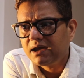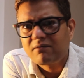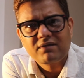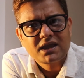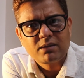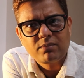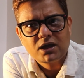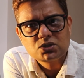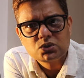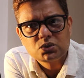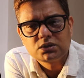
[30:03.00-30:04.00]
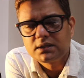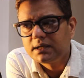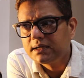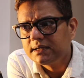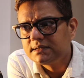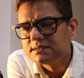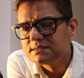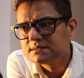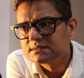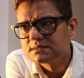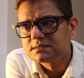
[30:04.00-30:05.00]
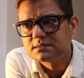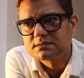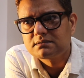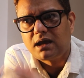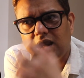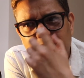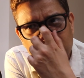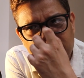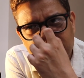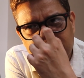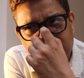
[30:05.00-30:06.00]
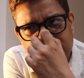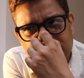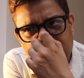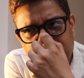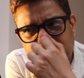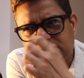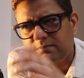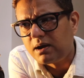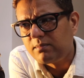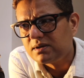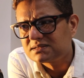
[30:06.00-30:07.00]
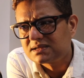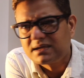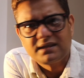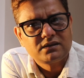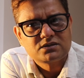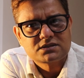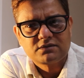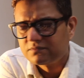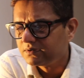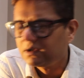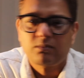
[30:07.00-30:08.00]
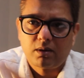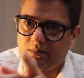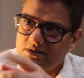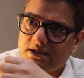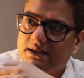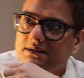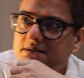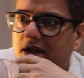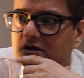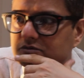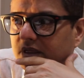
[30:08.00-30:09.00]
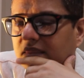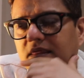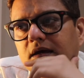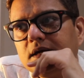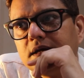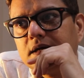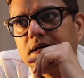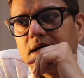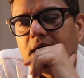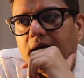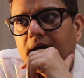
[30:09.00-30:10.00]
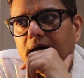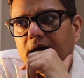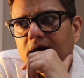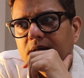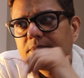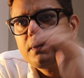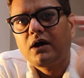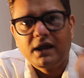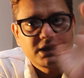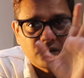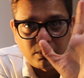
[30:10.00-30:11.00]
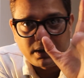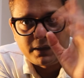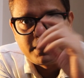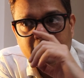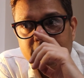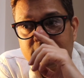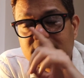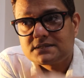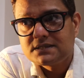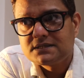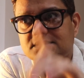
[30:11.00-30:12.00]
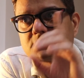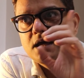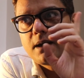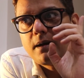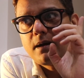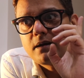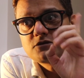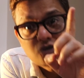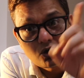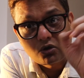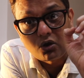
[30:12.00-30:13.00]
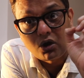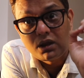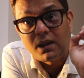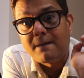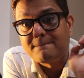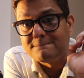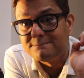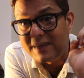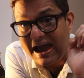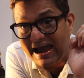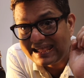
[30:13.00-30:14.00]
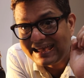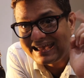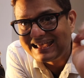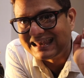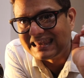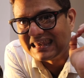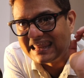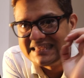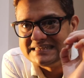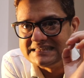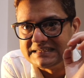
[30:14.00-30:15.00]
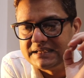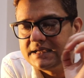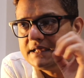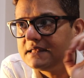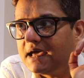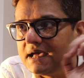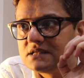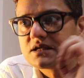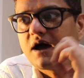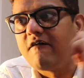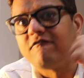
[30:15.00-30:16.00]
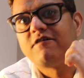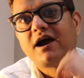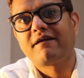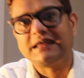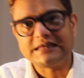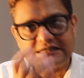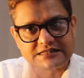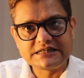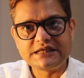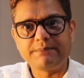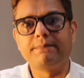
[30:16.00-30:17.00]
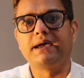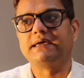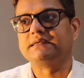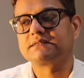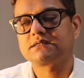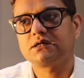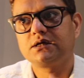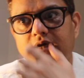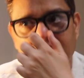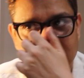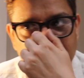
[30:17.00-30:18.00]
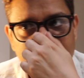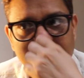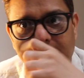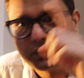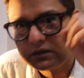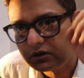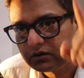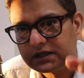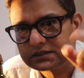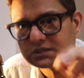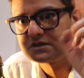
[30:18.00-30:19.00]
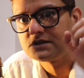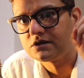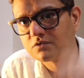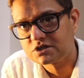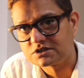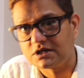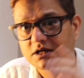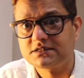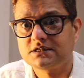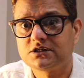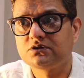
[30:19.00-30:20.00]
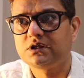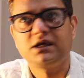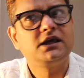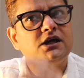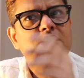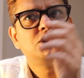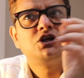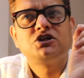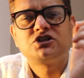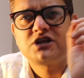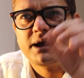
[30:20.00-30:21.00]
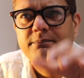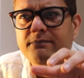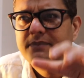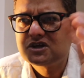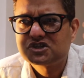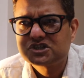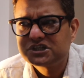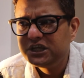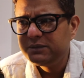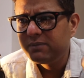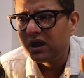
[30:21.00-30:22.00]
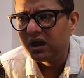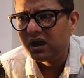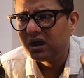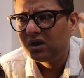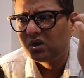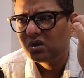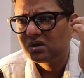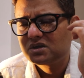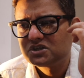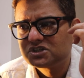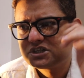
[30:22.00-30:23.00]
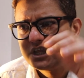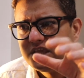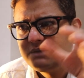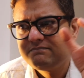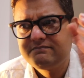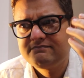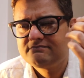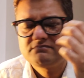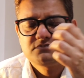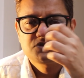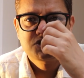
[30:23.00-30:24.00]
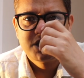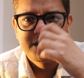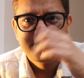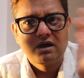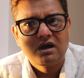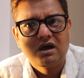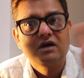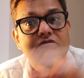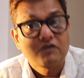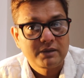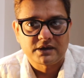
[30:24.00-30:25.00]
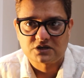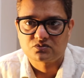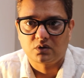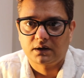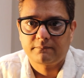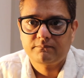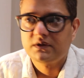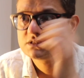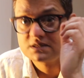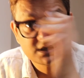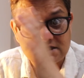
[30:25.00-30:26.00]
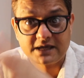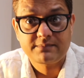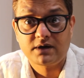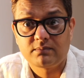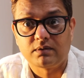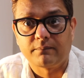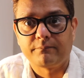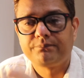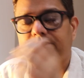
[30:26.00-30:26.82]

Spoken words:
Erykah Badu. The album's name is Mama's Kin or something. No, Mama's Kin is Aerosmith. Anyway, this is a song called Bag Lady. It has a very deep bass, so you can hear that. But don't listen to the original. Listen to the Cheeba or Cheeba remix one. It's in the same album,